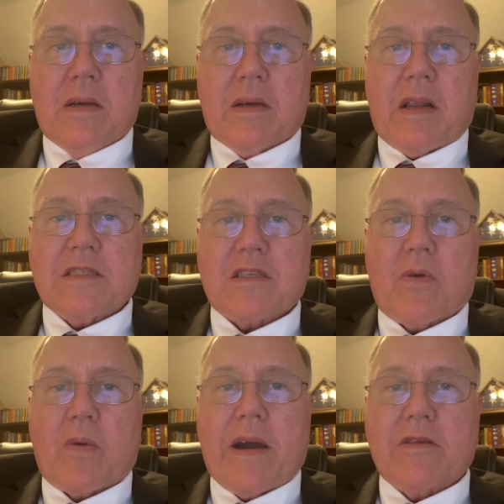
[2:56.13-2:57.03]

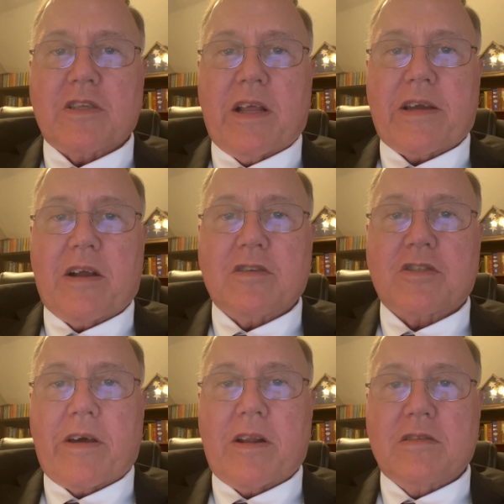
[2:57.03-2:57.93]
Classical writers like
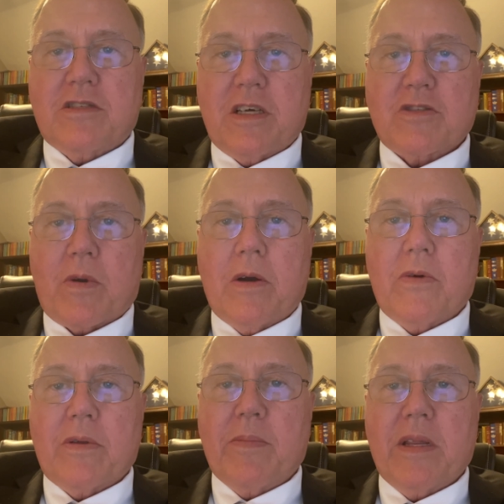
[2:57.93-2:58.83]
Aristotle and
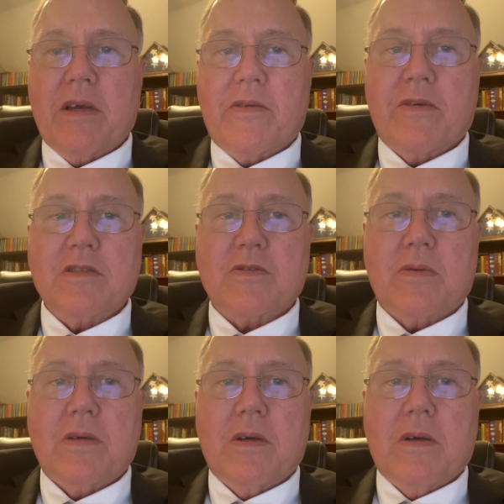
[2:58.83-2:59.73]
Cicero and many others
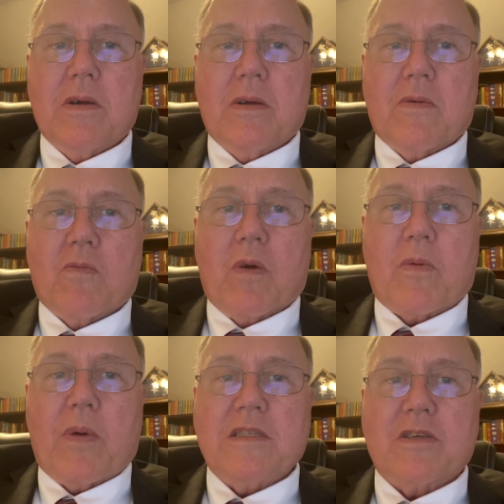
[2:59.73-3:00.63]

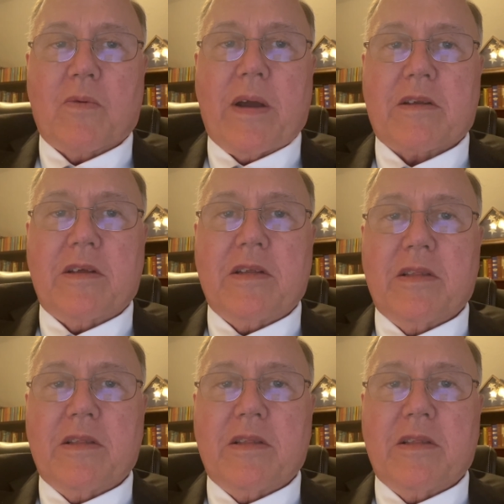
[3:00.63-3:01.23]
were resurrected in